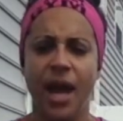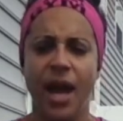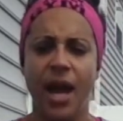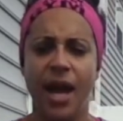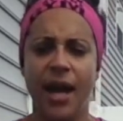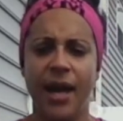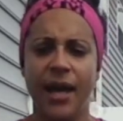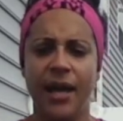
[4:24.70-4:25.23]

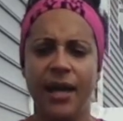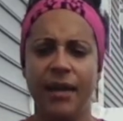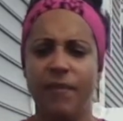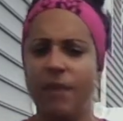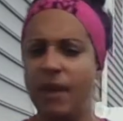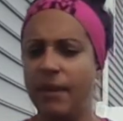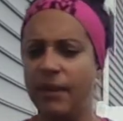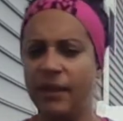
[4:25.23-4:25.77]
I
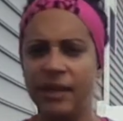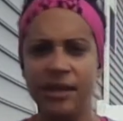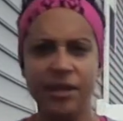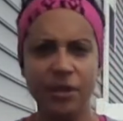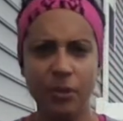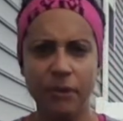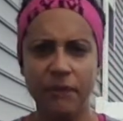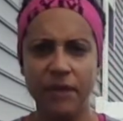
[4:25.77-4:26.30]
maybe listen
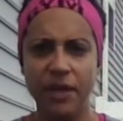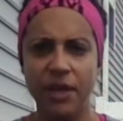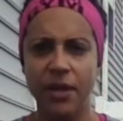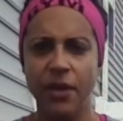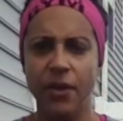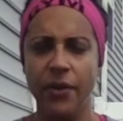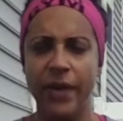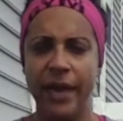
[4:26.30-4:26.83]
to a
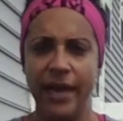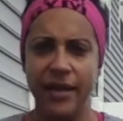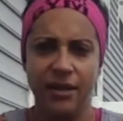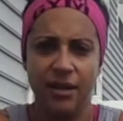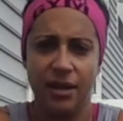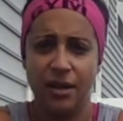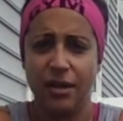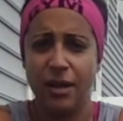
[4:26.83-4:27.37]
video that is
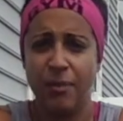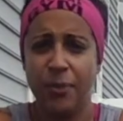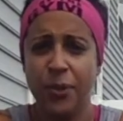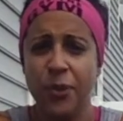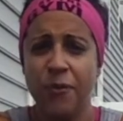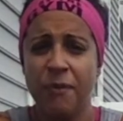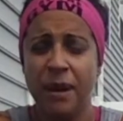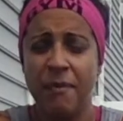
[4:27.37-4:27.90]
going to
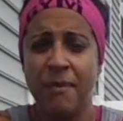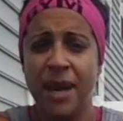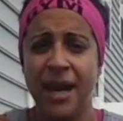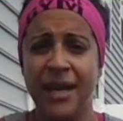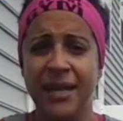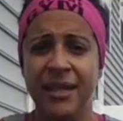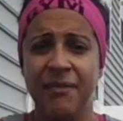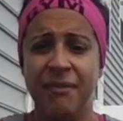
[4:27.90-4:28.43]
improve my
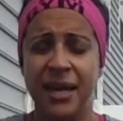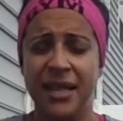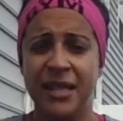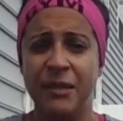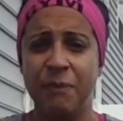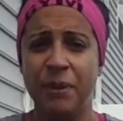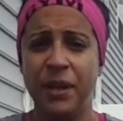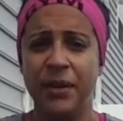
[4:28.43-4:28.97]
mind and my
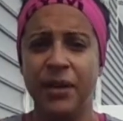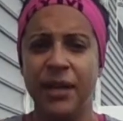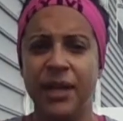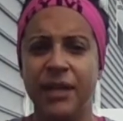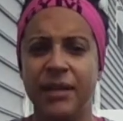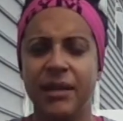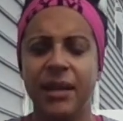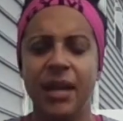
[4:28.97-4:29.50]

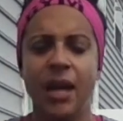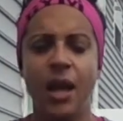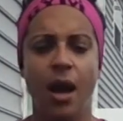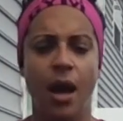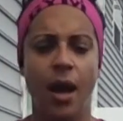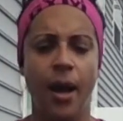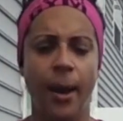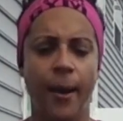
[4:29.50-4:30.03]
spirit.
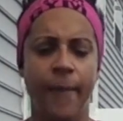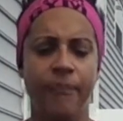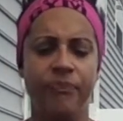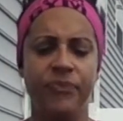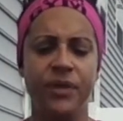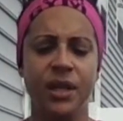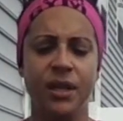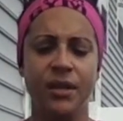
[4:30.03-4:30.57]

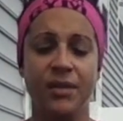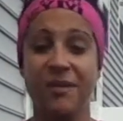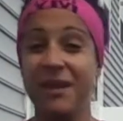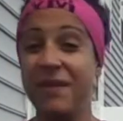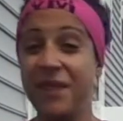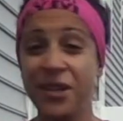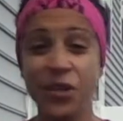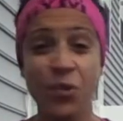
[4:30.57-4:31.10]

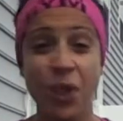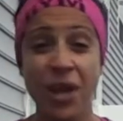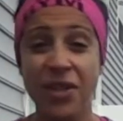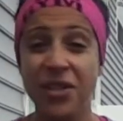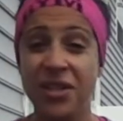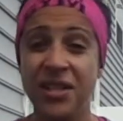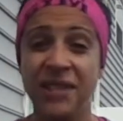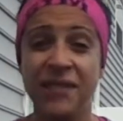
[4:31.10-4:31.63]
Sometimes I just
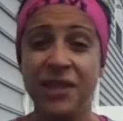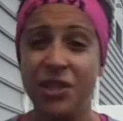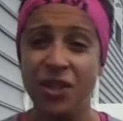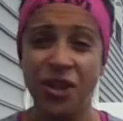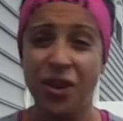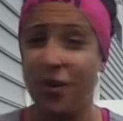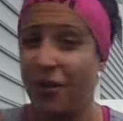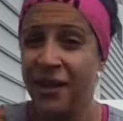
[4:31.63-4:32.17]
watch a TV
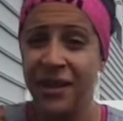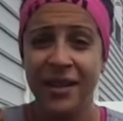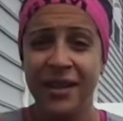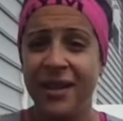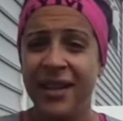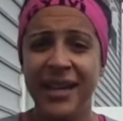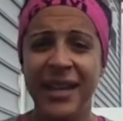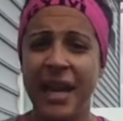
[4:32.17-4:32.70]
show.
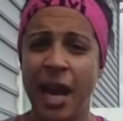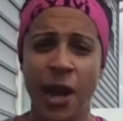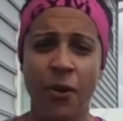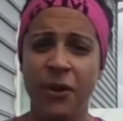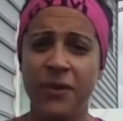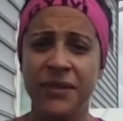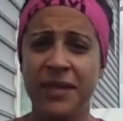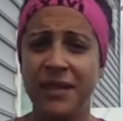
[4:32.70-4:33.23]
An hour
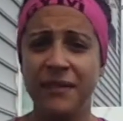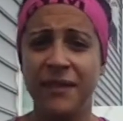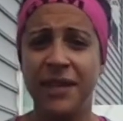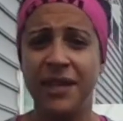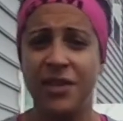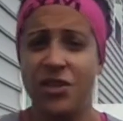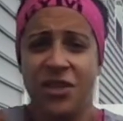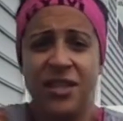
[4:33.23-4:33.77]
of
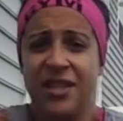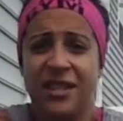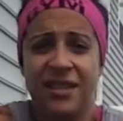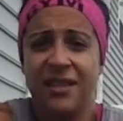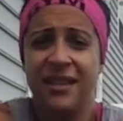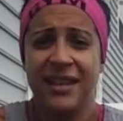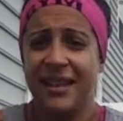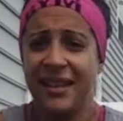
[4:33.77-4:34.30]
TV just to
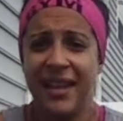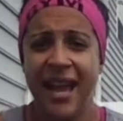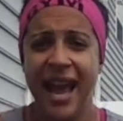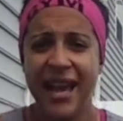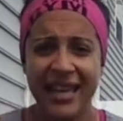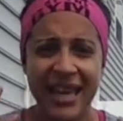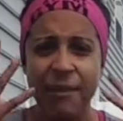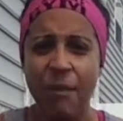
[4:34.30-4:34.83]

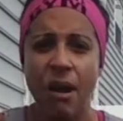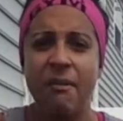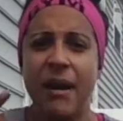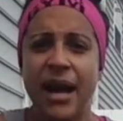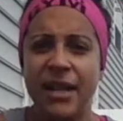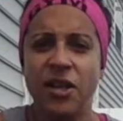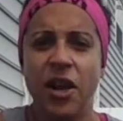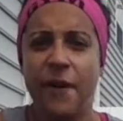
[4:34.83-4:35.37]
get my
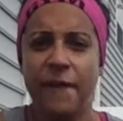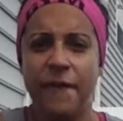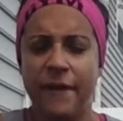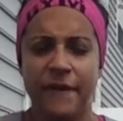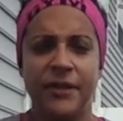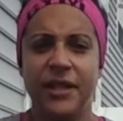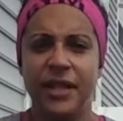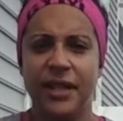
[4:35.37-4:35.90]
mind off of
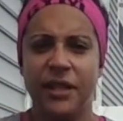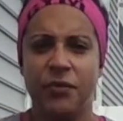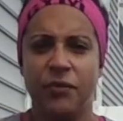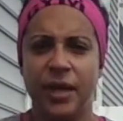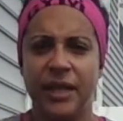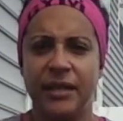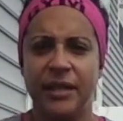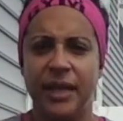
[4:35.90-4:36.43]
everything that's
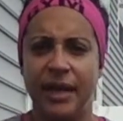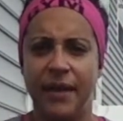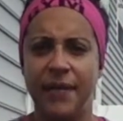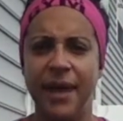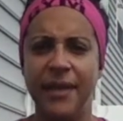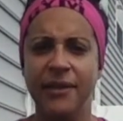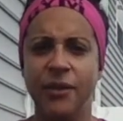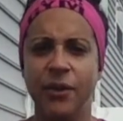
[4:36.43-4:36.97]
racing, and
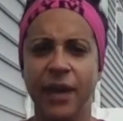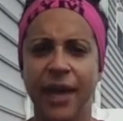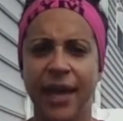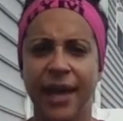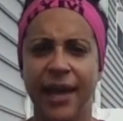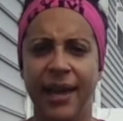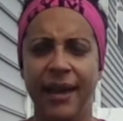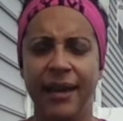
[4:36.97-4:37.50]
that's
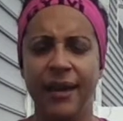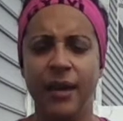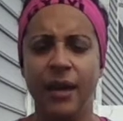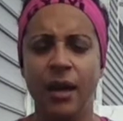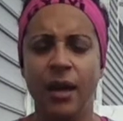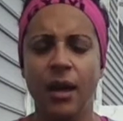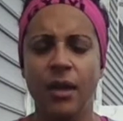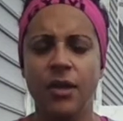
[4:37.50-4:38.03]
okay.
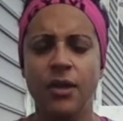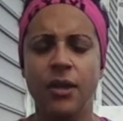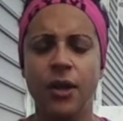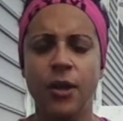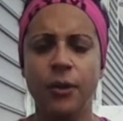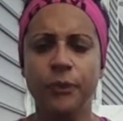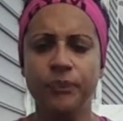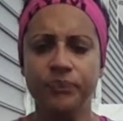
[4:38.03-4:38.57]

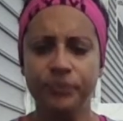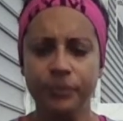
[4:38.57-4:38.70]
So